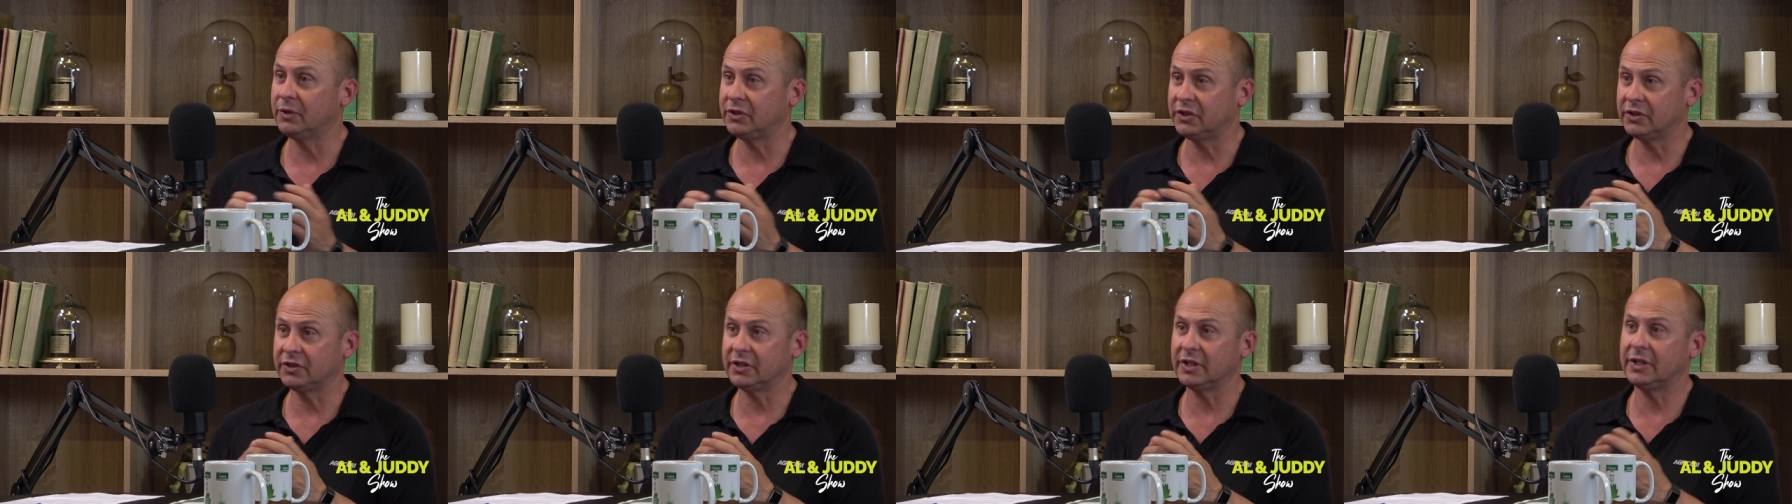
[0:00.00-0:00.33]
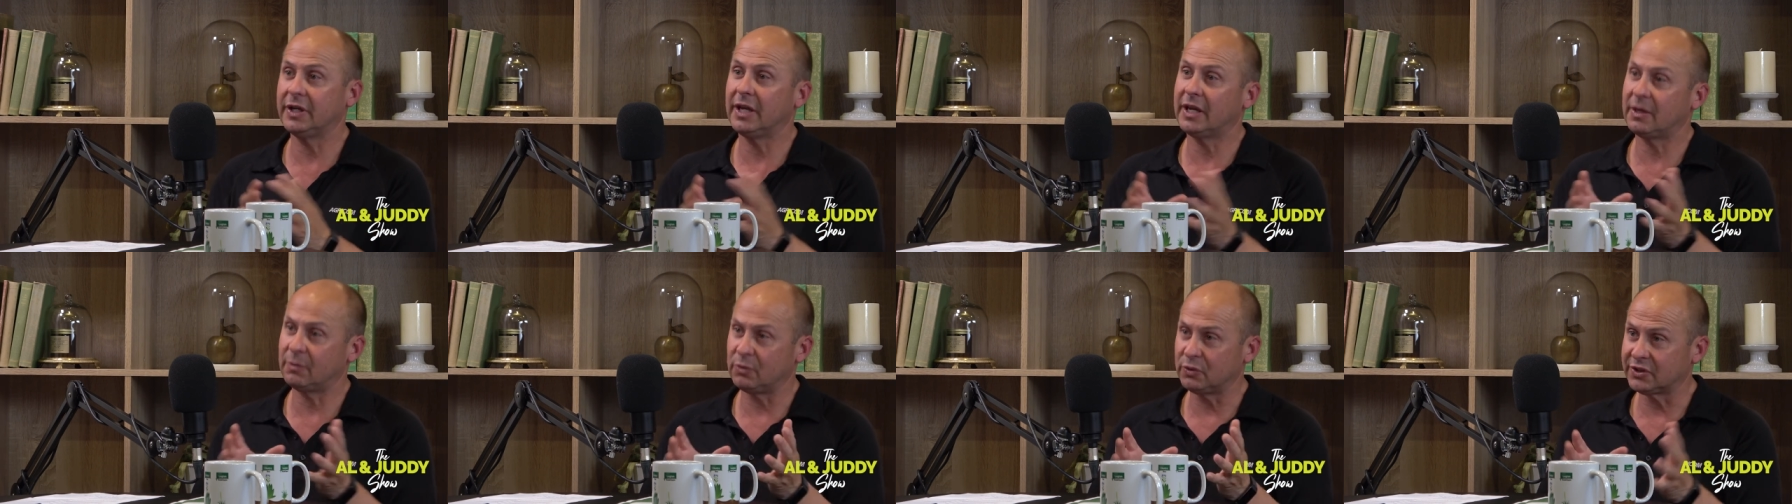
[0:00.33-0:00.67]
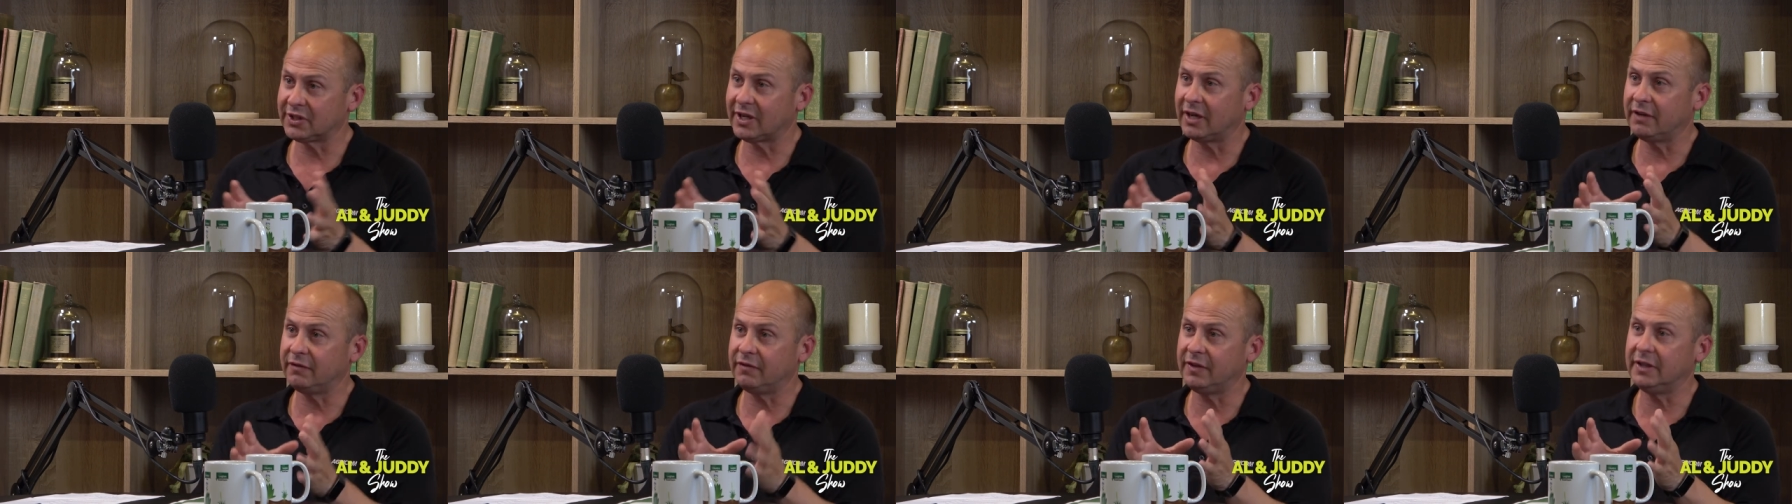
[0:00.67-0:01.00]
which is an animal
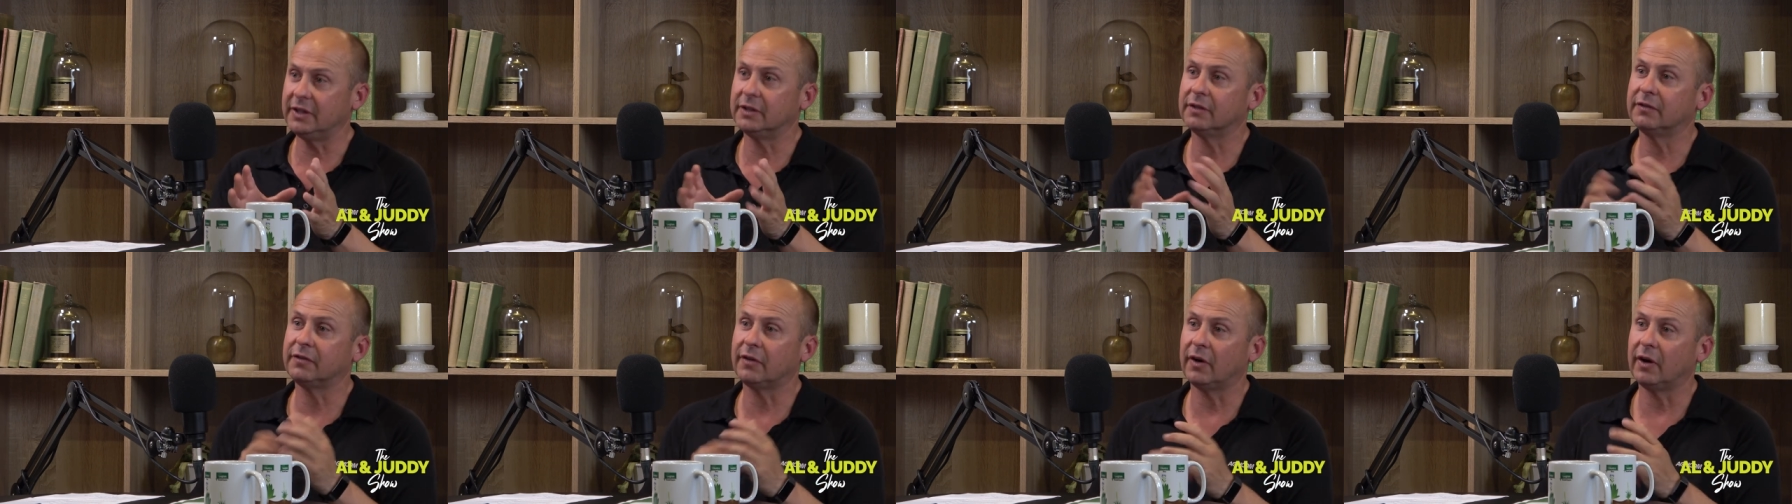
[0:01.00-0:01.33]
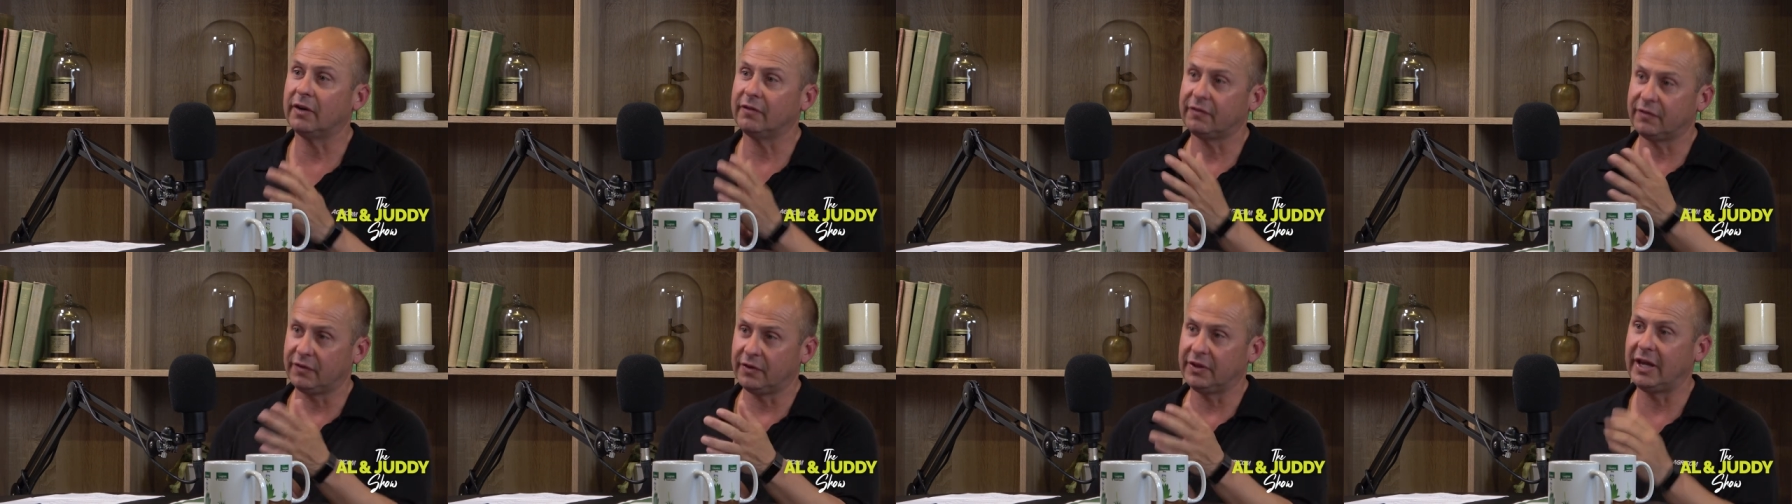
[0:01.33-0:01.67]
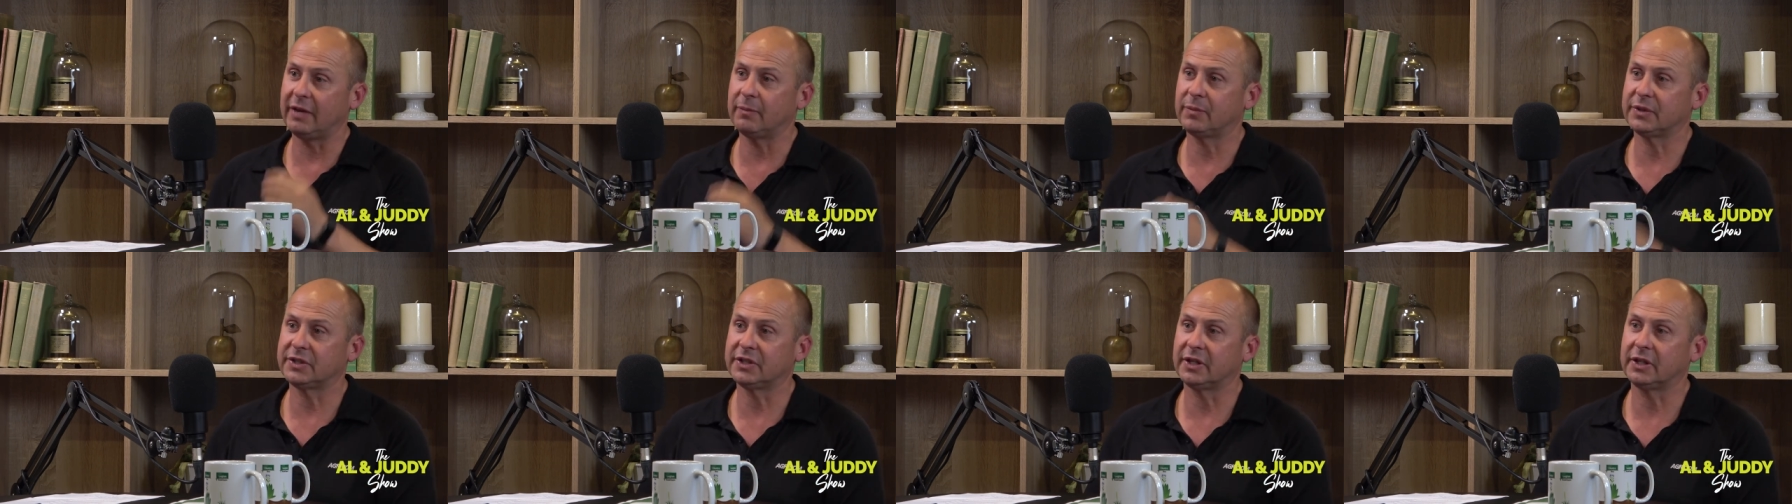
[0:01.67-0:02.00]
safe endophyte for
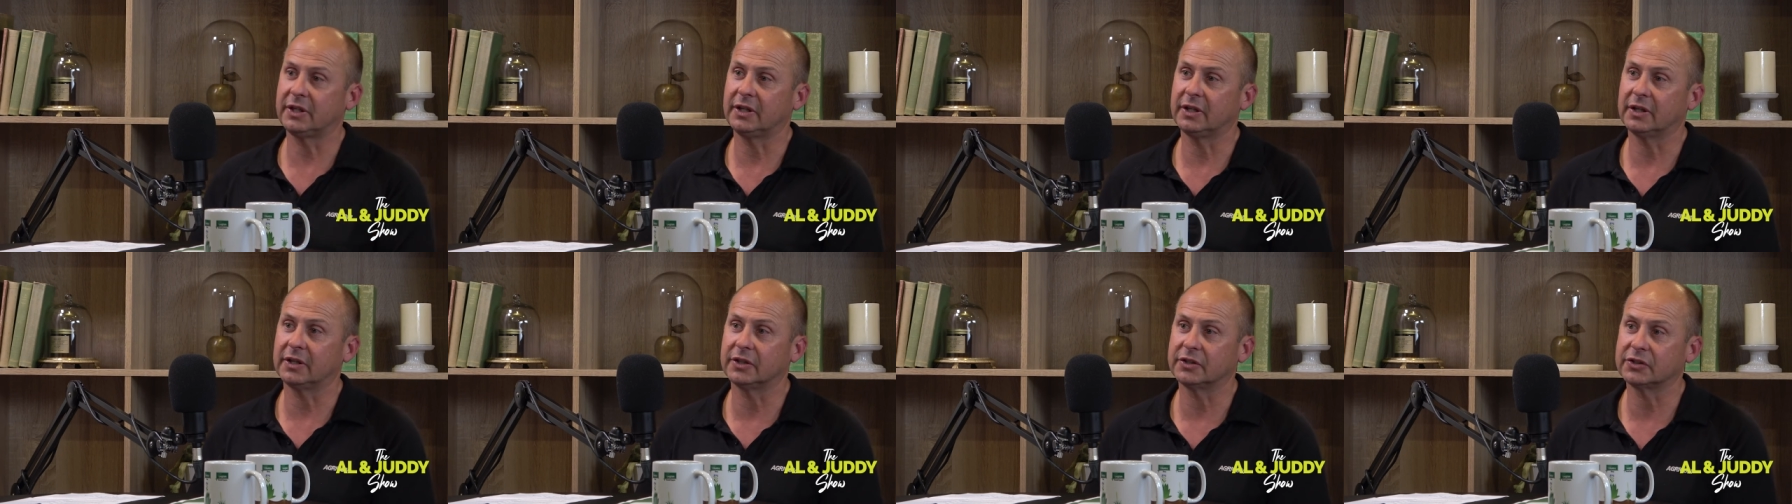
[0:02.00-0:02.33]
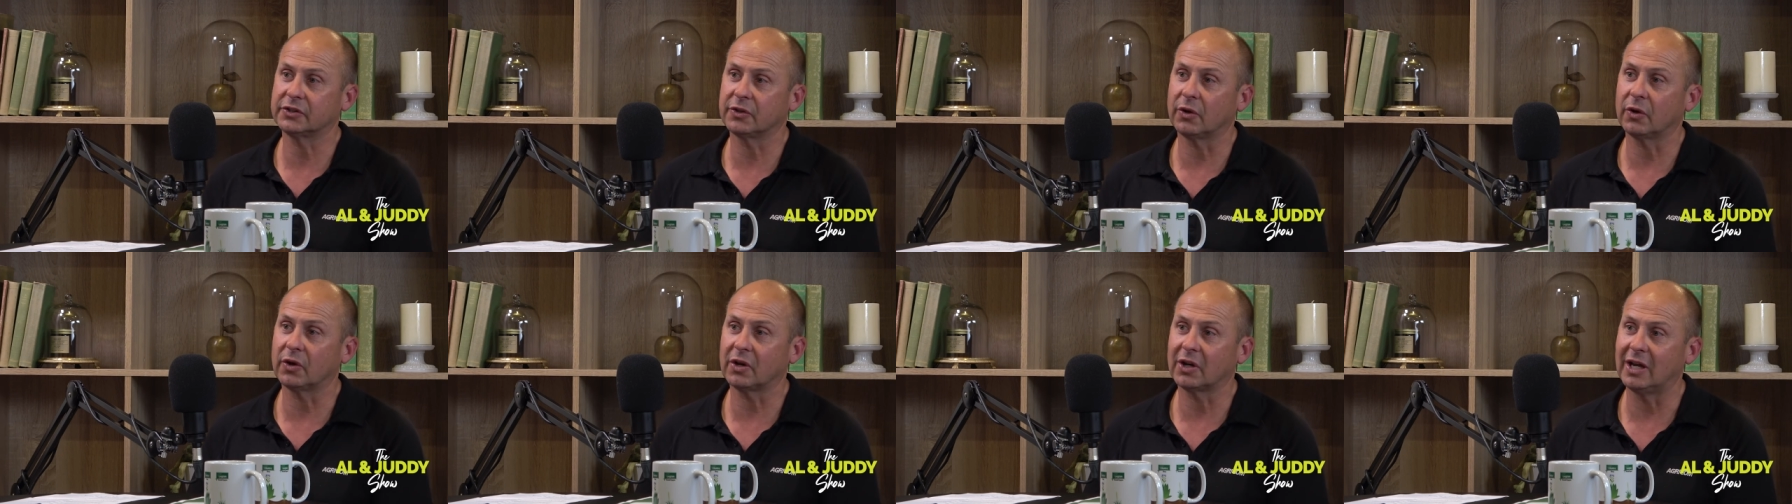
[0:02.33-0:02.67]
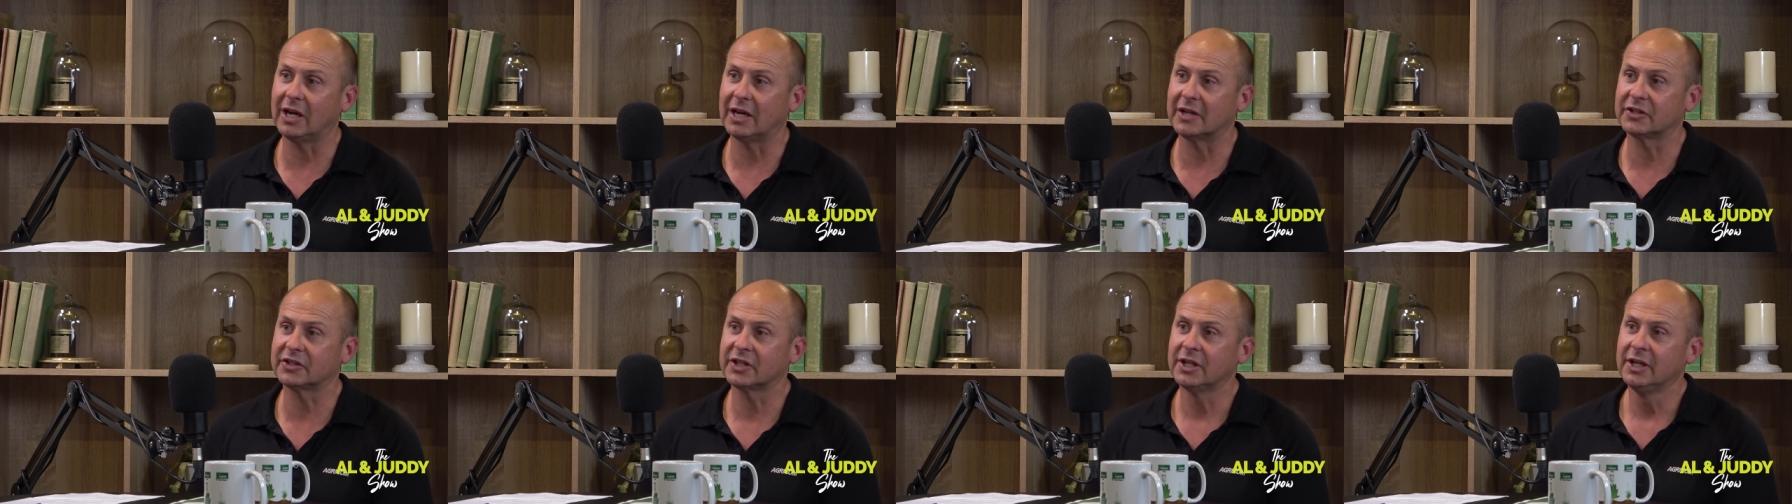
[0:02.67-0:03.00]
that particular stock
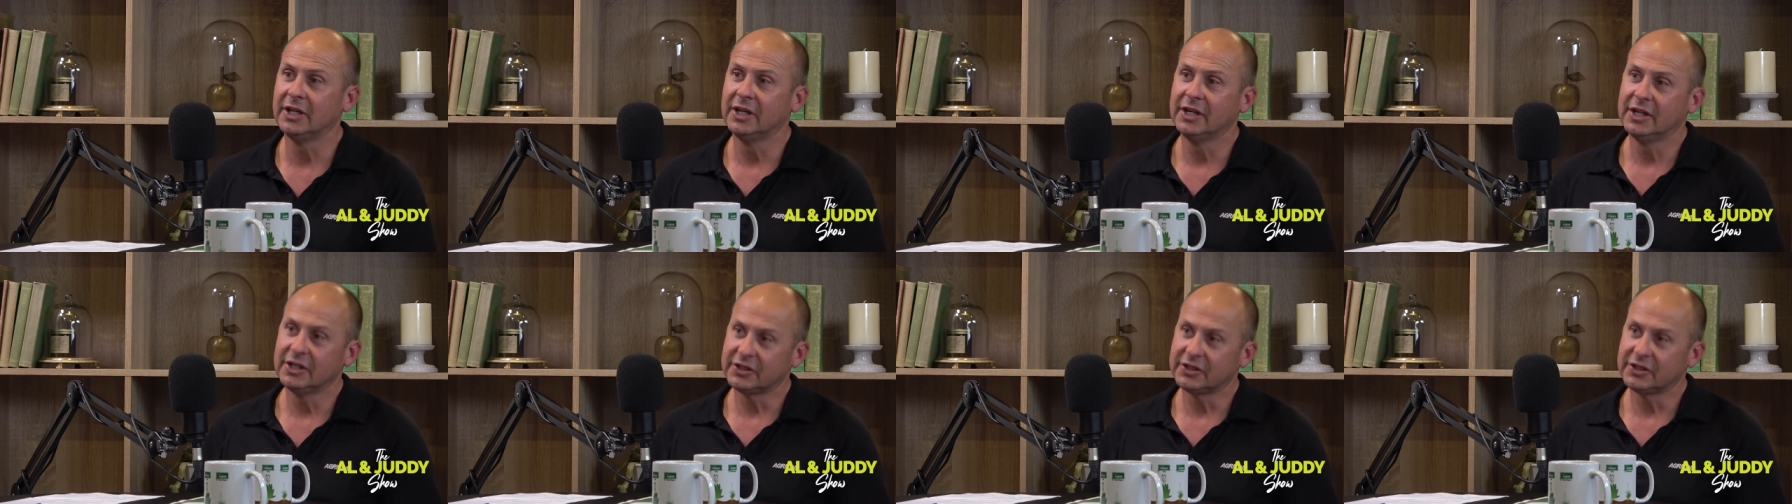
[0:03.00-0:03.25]
class.